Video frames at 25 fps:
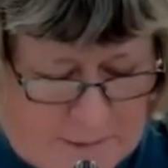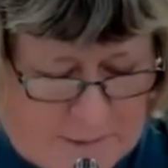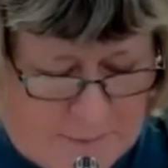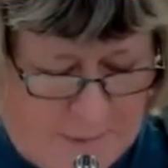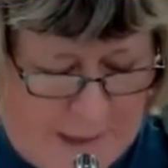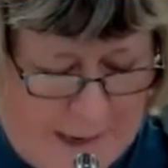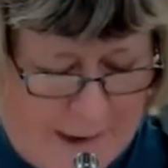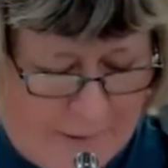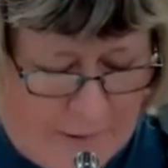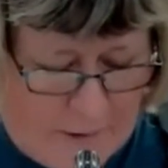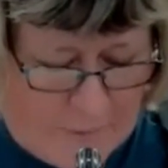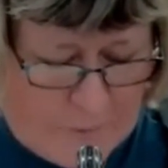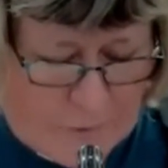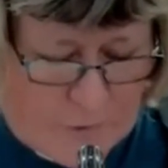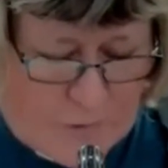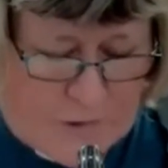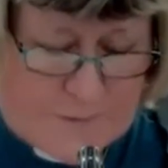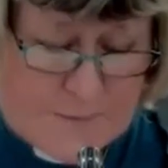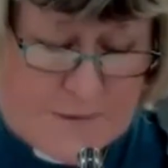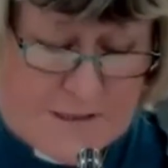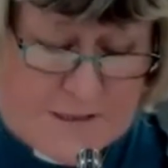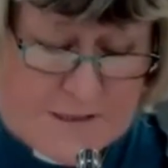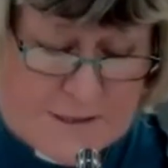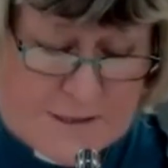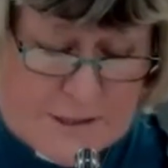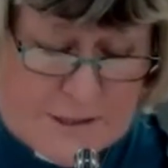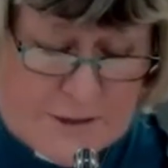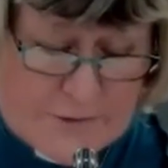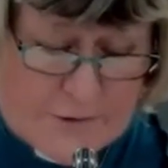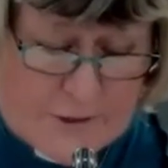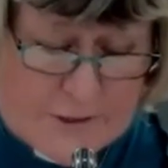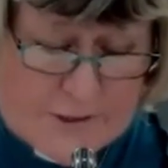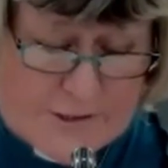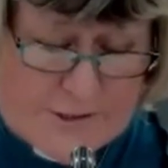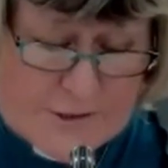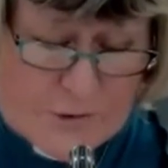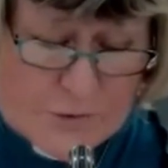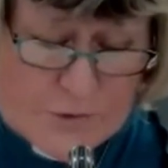the parables
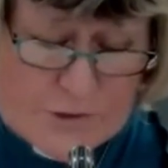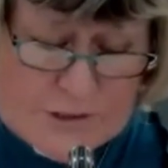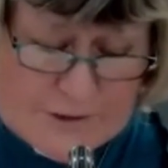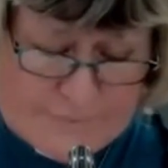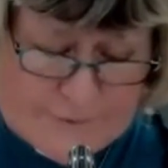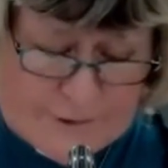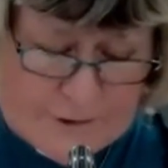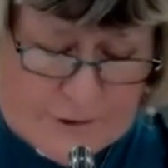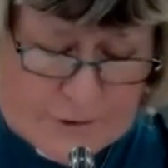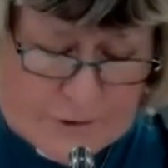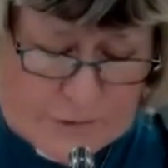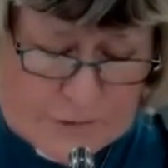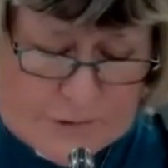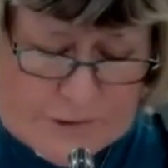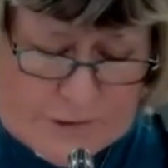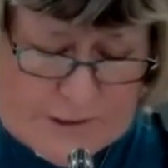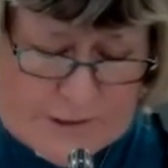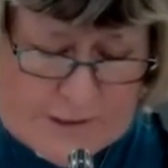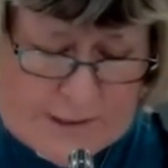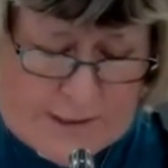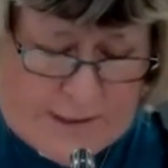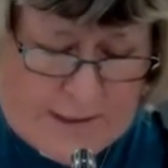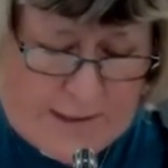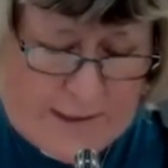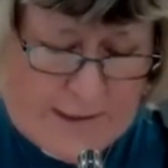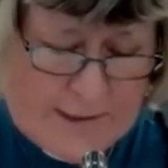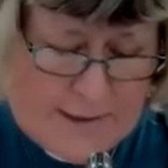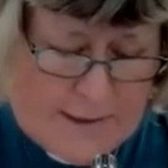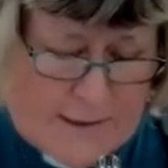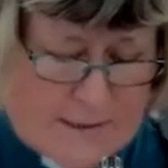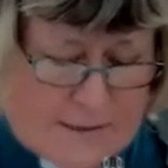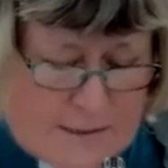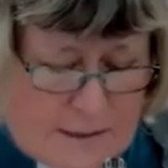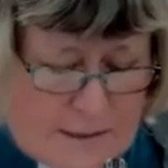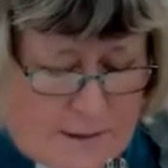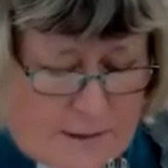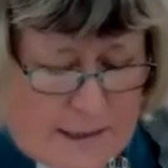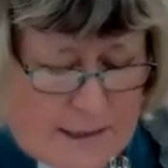mysterious or difficult
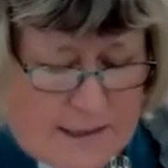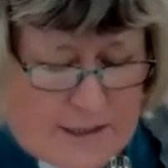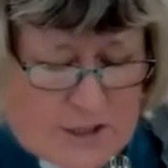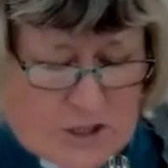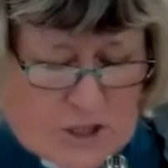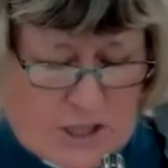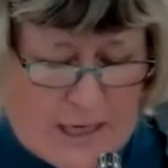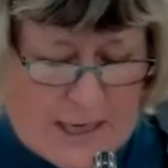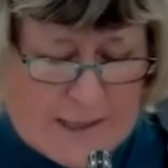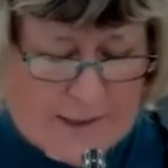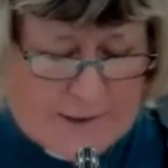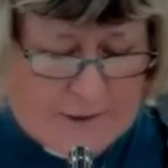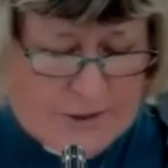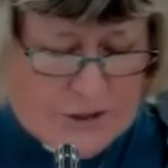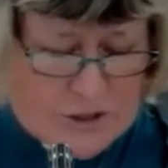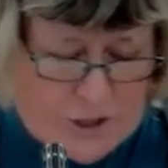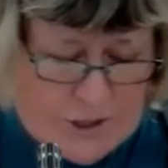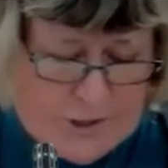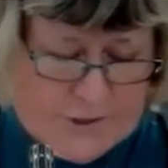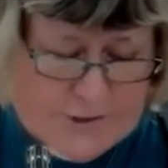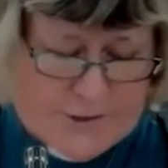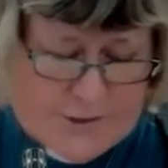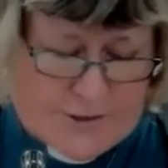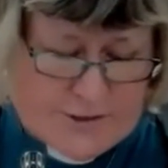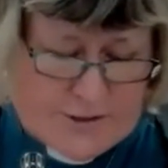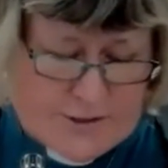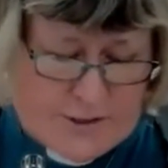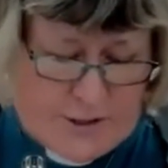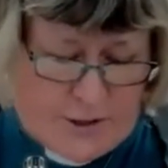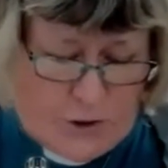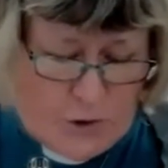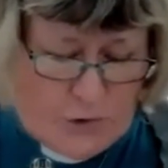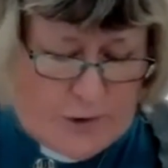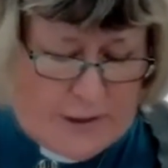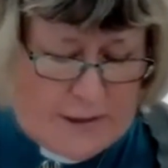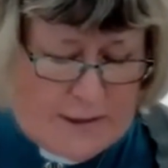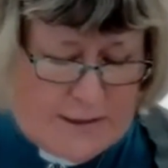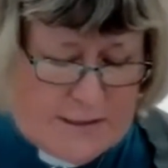is that they challenge us to
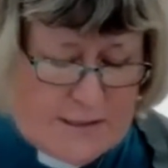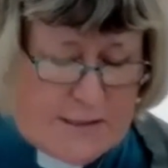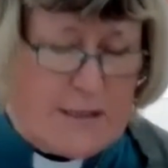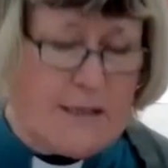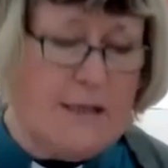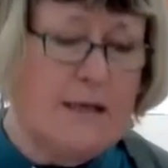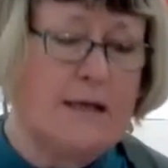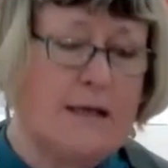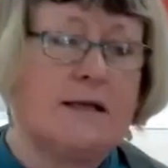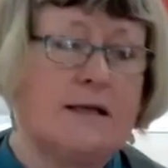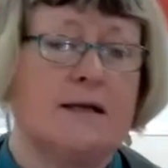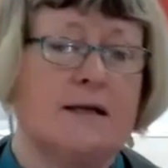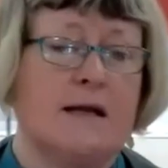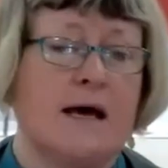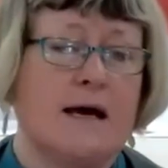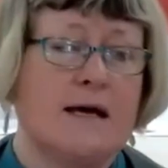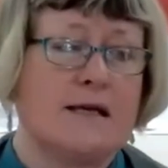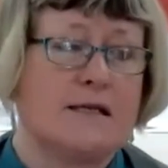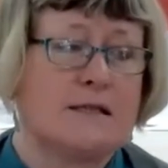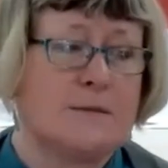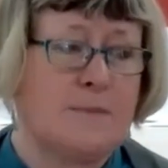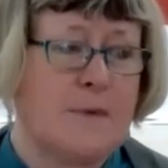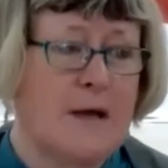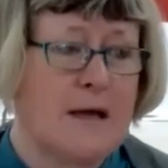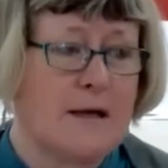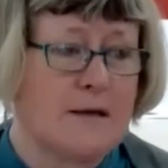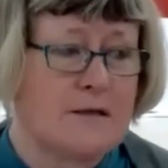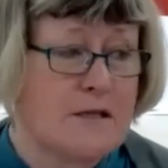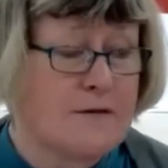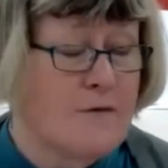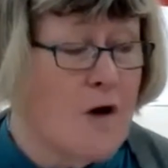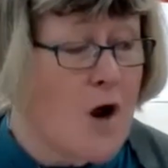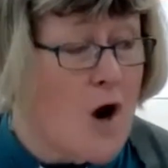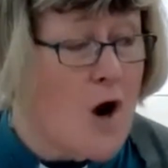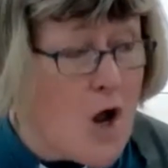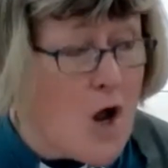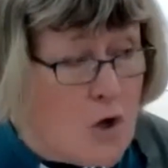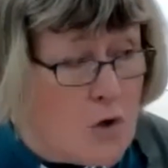look into the hidden aspects
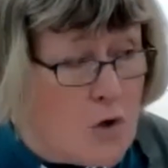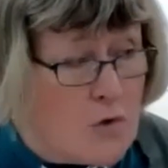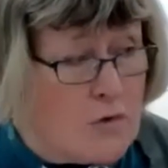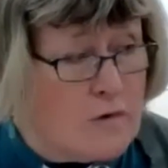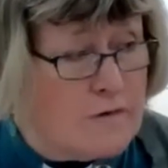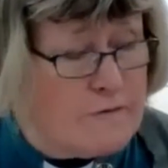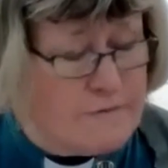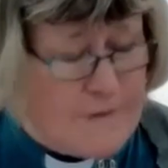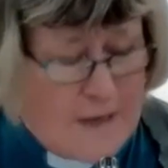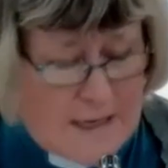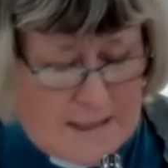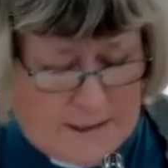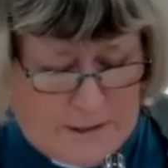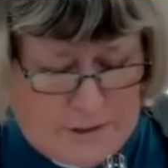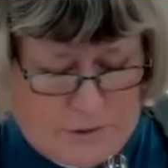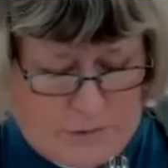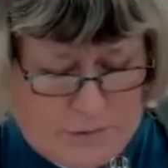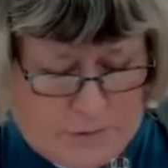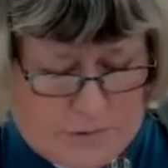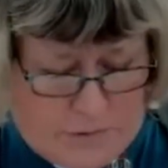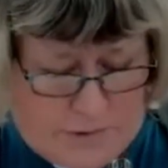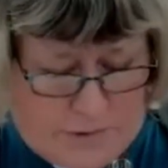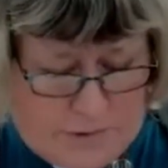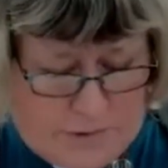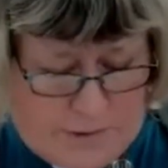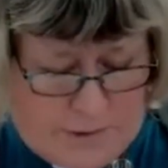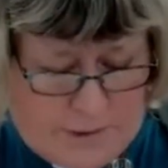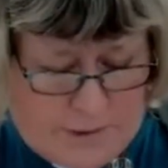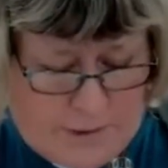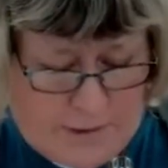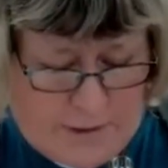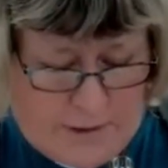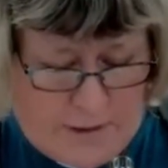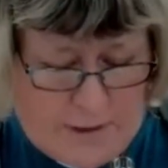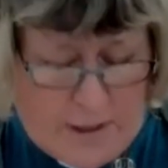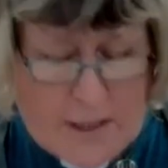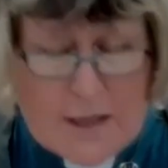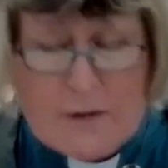of our own values
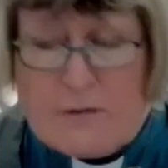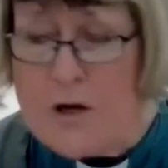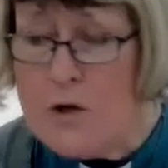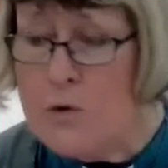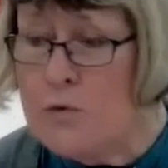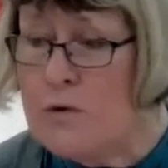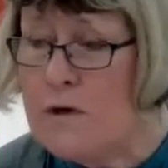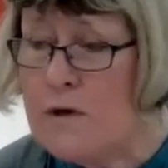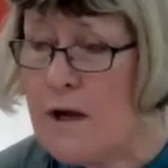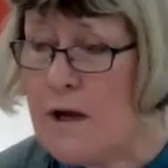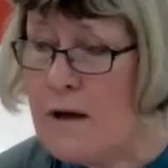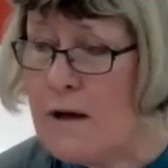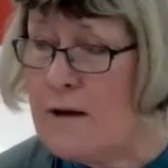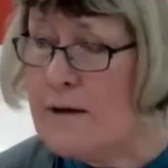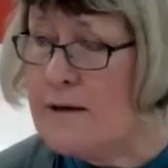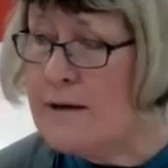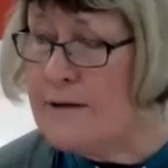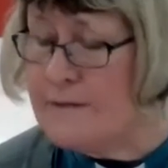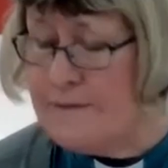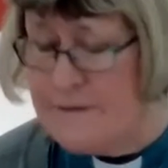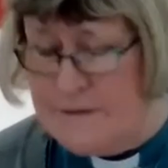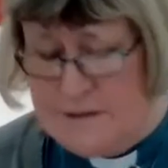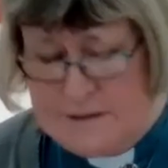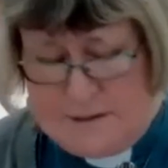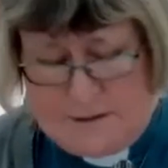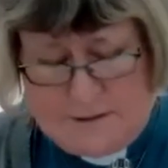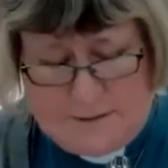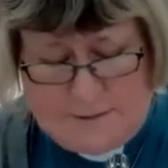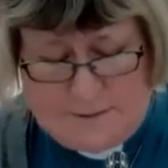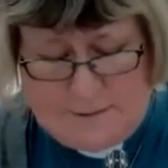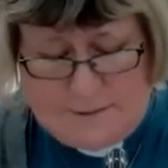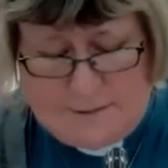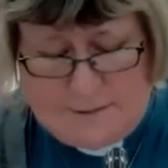our own lives.